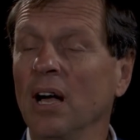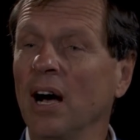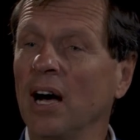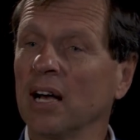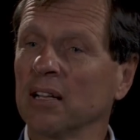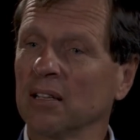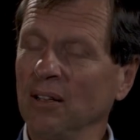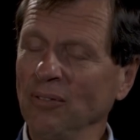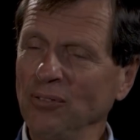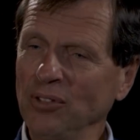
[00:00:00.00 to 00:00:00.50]

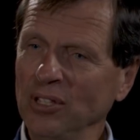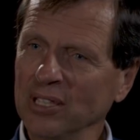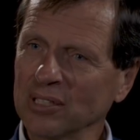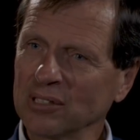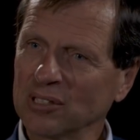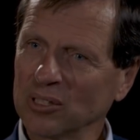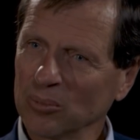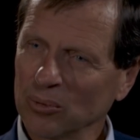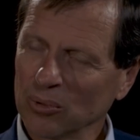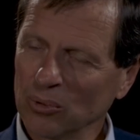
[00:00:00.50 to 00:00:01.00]
I'd love to get
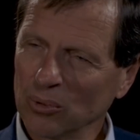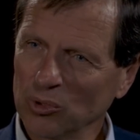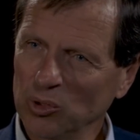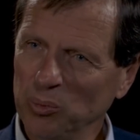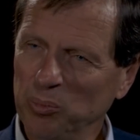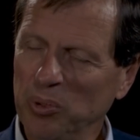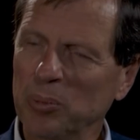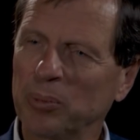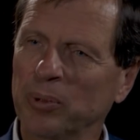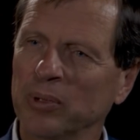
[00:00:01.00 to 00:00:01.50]
some of those
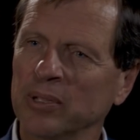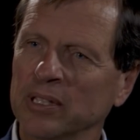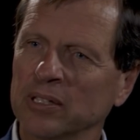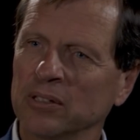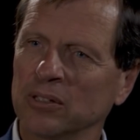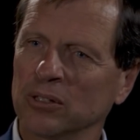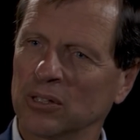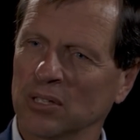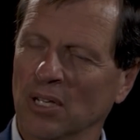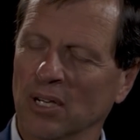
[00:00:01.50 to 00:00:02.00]
people in
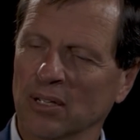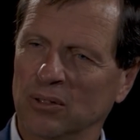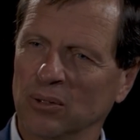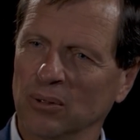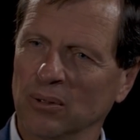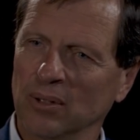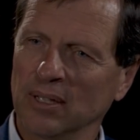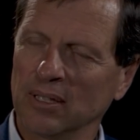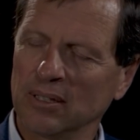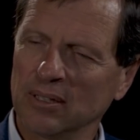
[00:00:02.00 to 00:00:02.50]
to talk
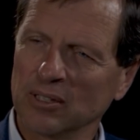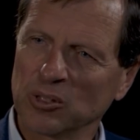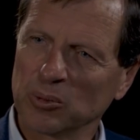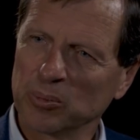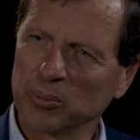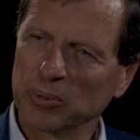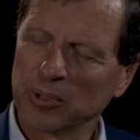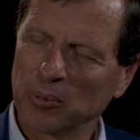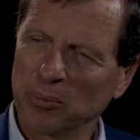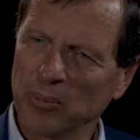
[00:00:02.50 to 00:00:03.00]
to
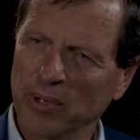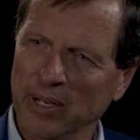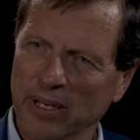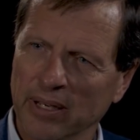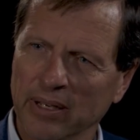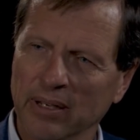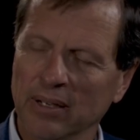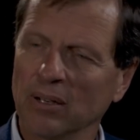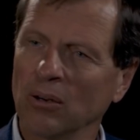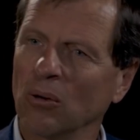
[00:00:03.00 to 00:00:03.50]
Elizabeth
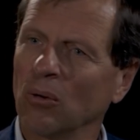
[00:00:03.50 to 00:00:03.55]
May